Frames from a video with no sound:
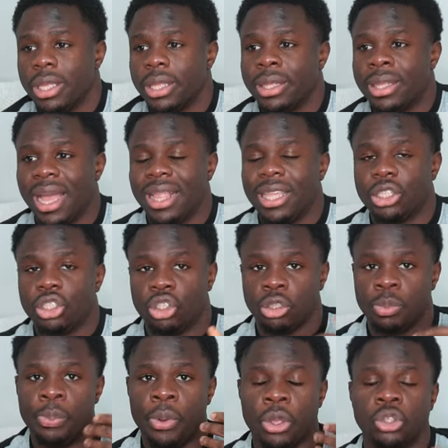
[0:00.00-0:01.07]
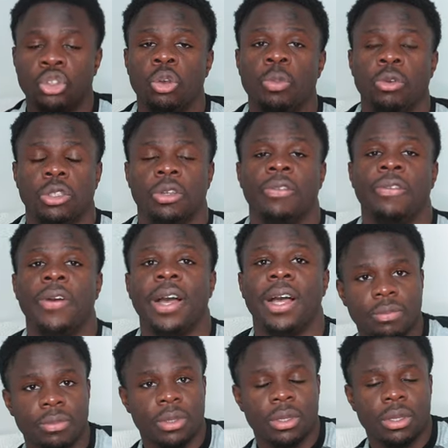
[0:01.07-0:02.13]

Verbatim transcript: that literally just burns so much fat.